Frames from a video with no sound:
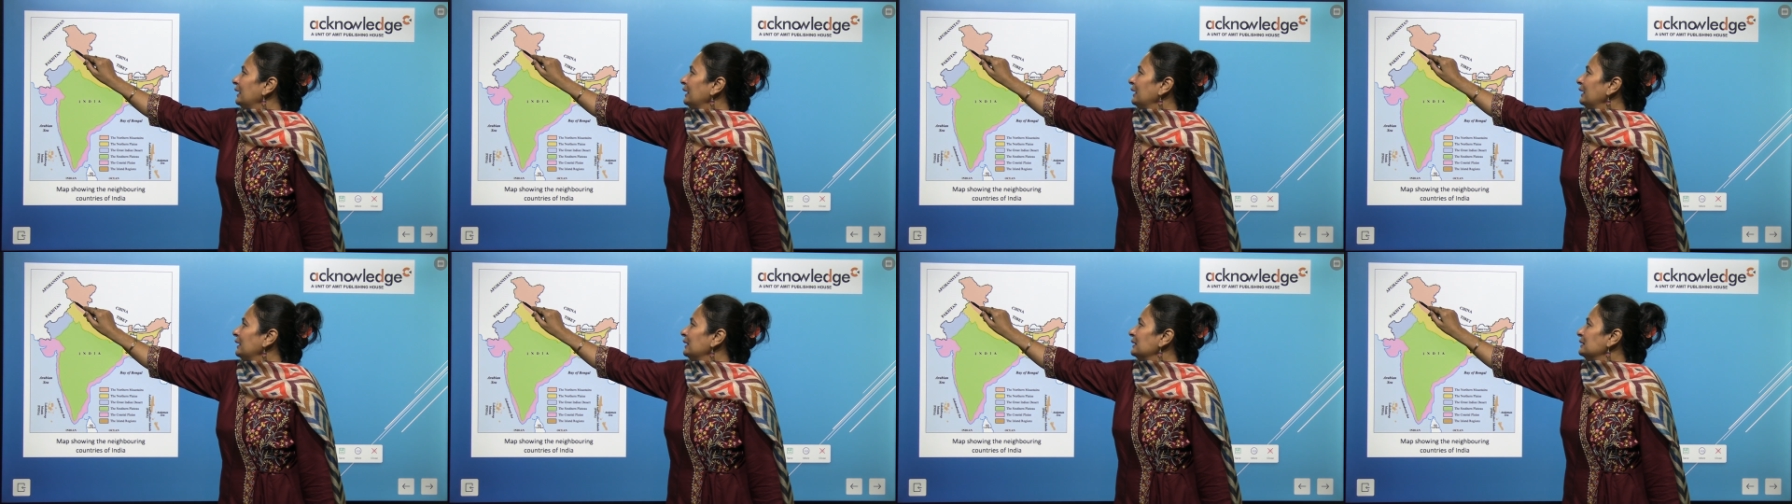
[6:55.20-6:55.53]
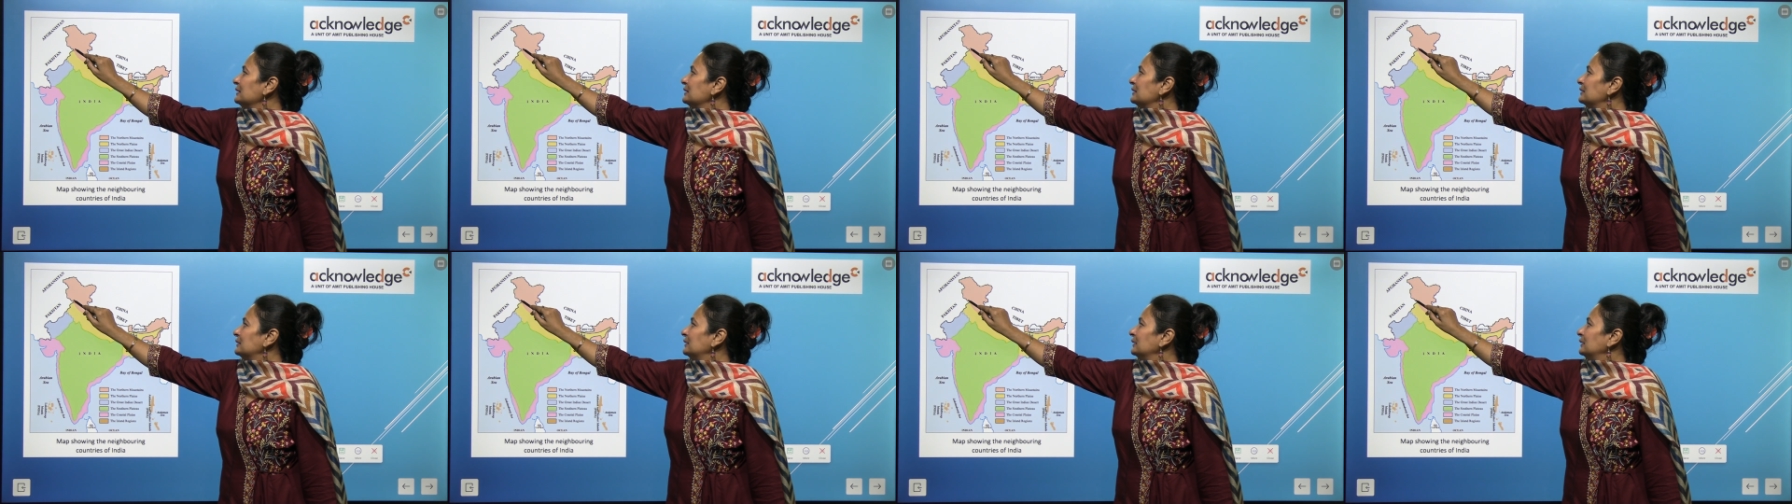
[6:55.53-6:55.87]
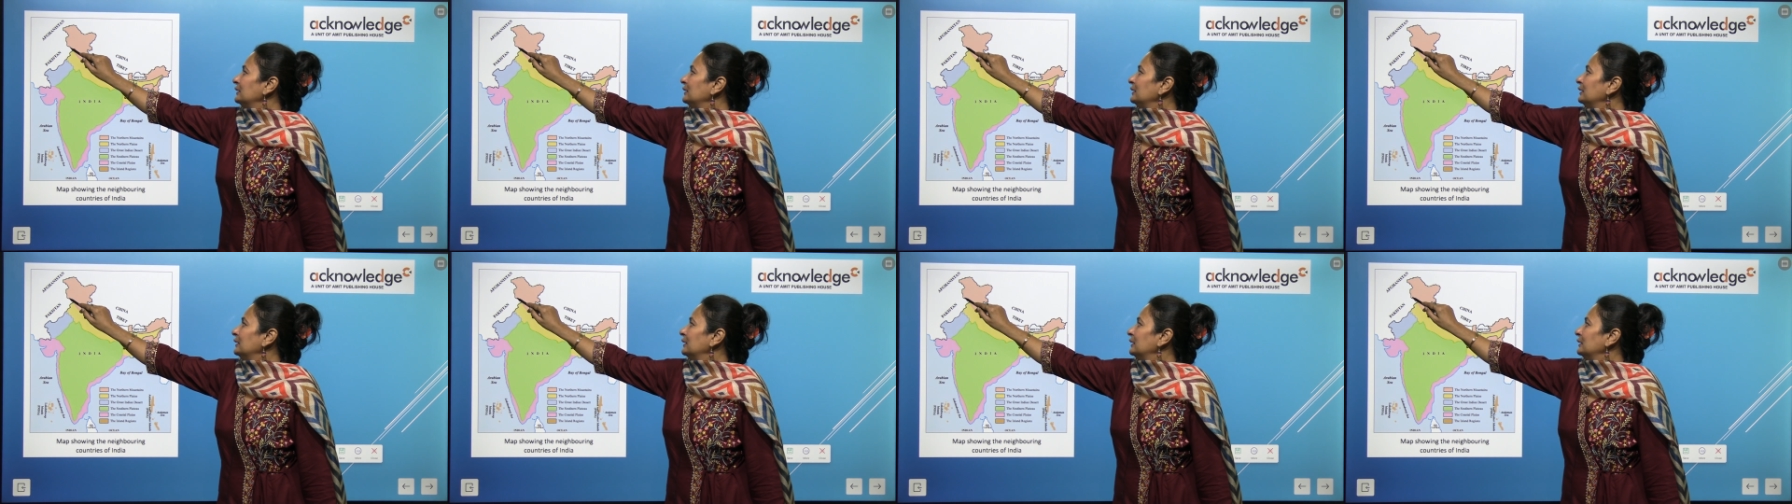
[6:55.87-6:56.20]
is
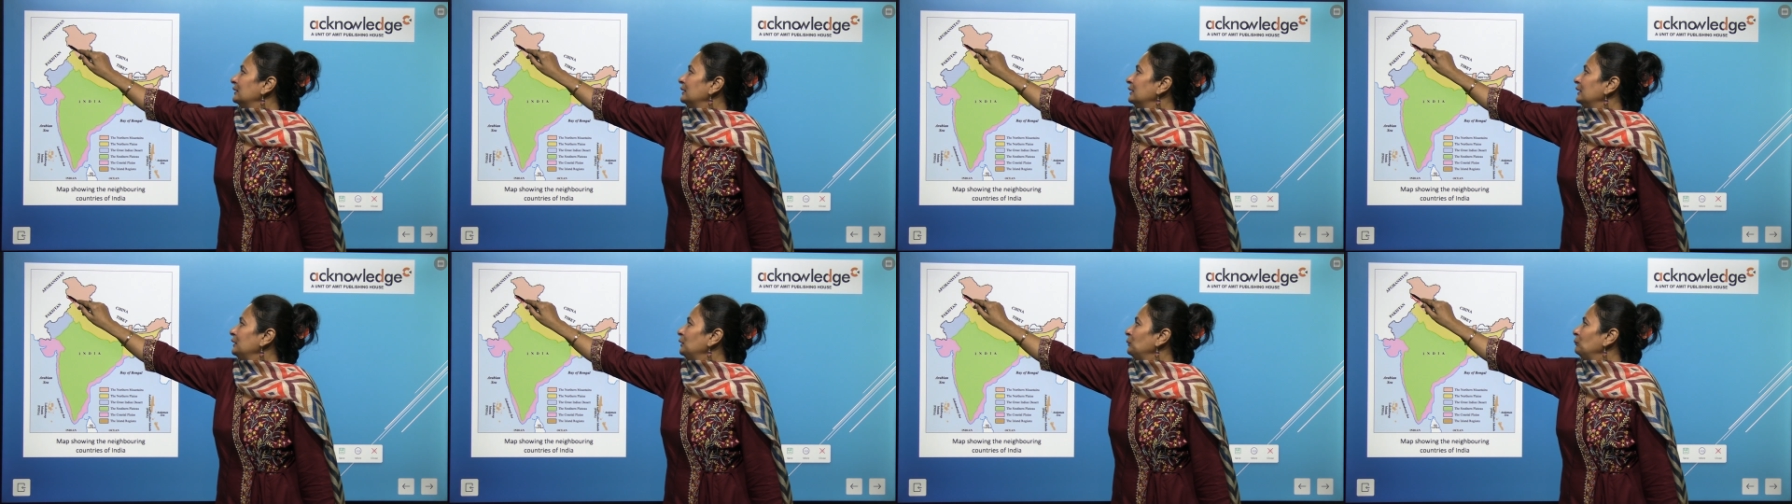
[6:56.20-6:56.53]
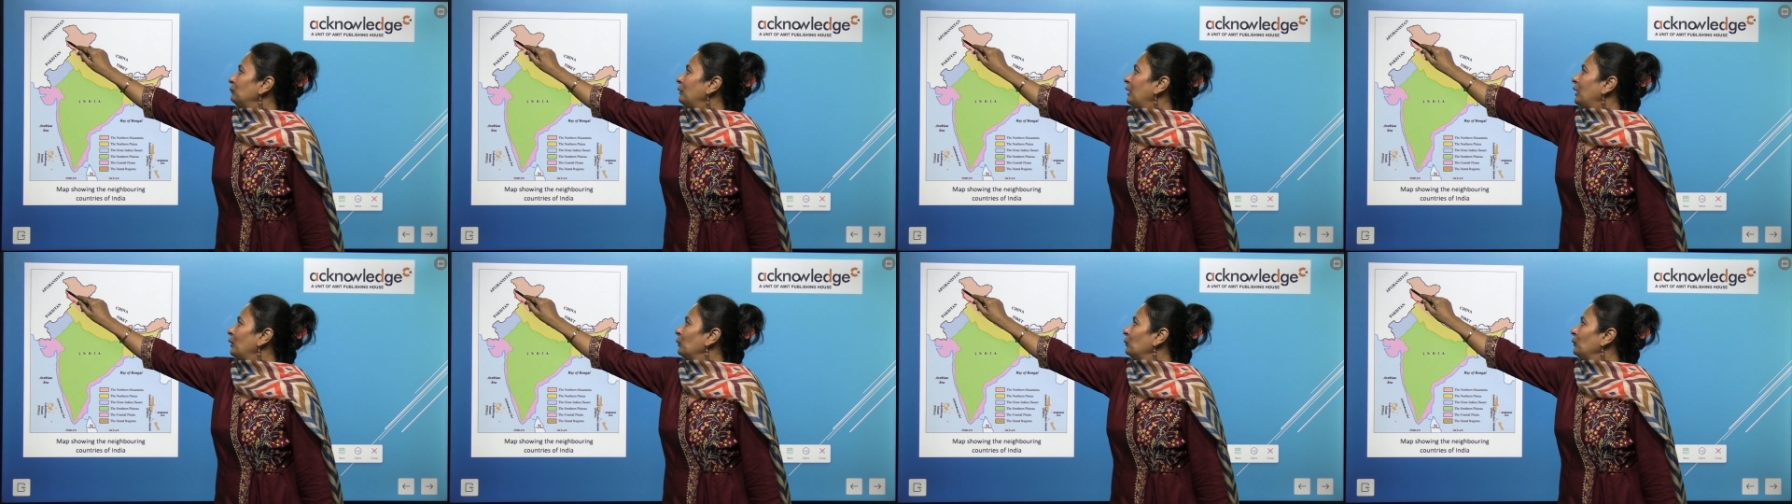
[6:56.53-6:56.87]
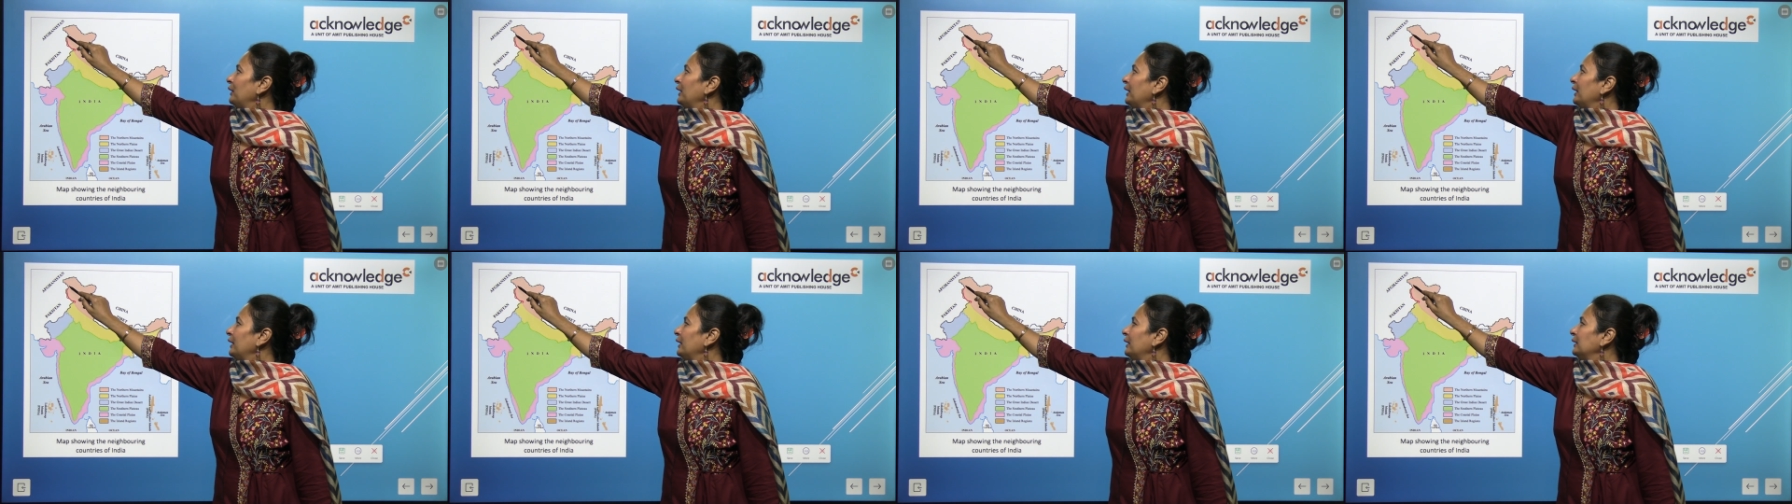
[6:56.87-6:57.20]
the Northern
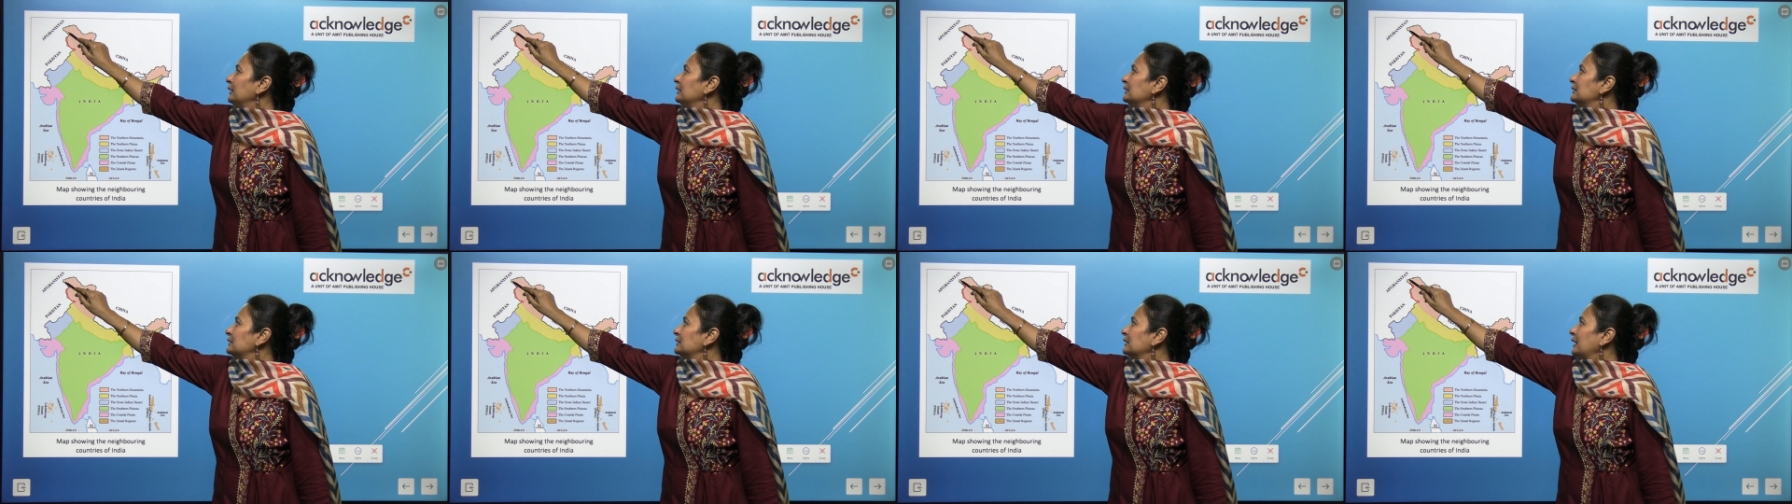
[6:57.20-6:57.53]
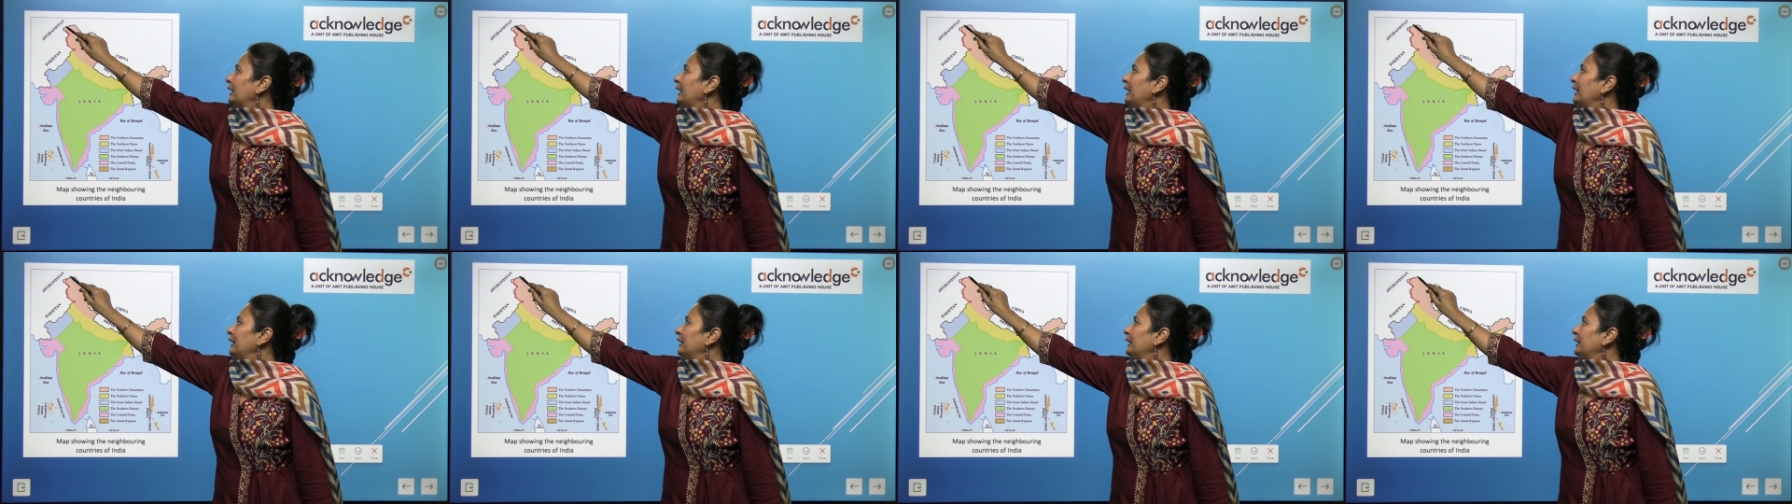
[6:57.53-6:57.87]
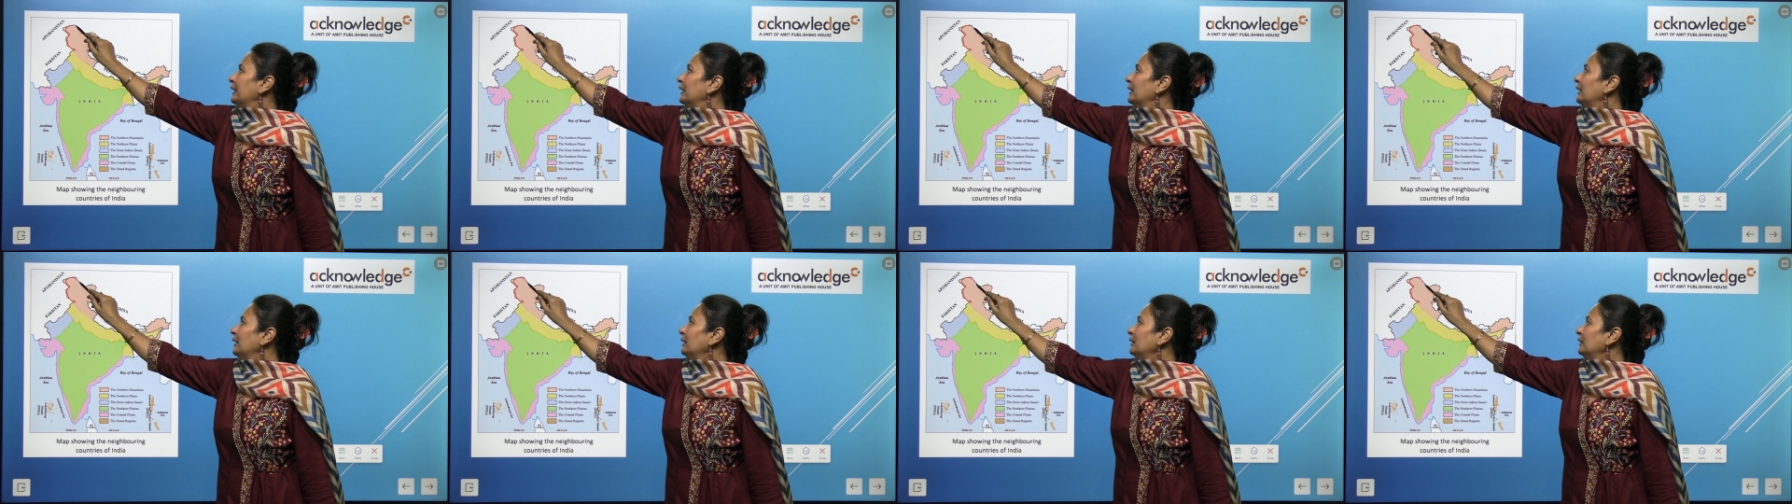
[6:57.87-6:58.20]
Mountains
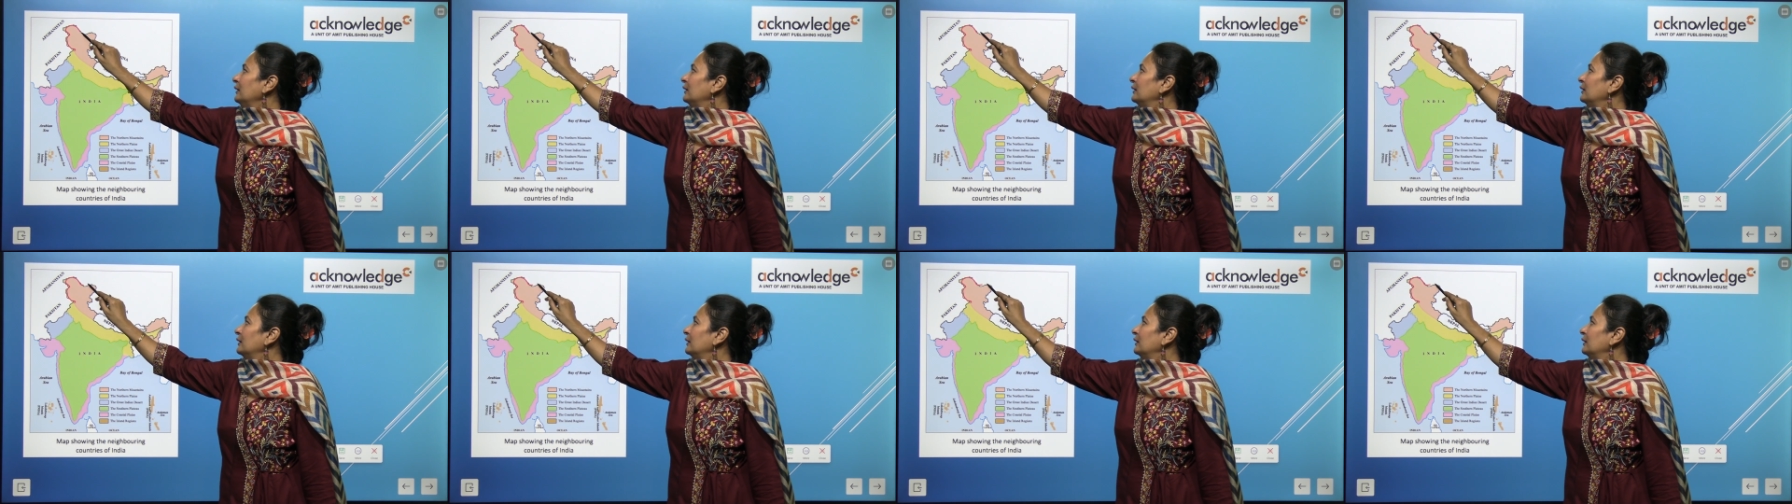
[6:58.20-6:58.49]
area